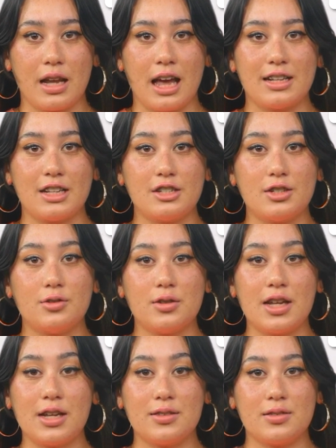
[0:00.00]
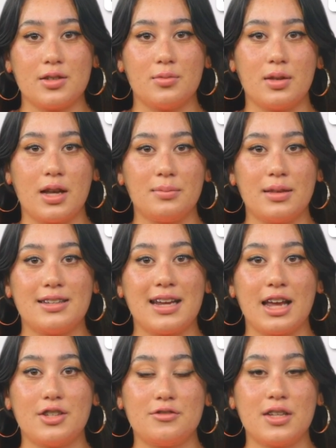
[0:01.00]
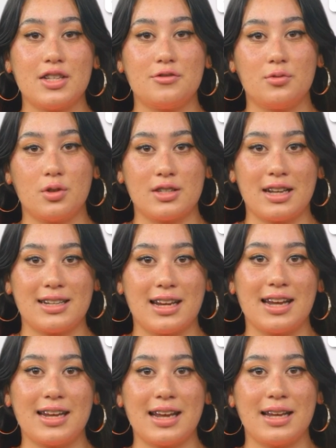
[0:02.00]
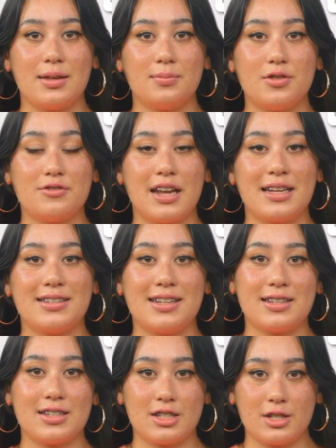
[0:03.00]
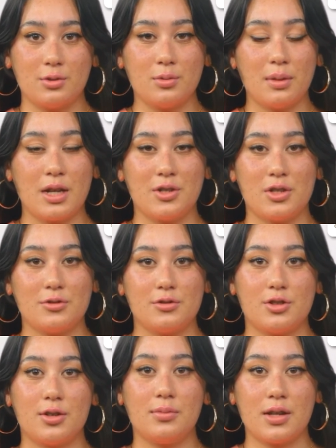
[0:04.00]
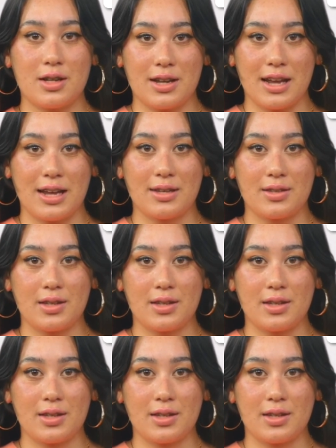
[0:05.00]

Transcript: Additionally, the playpen's innovative molding technique provides an additional layer of durability,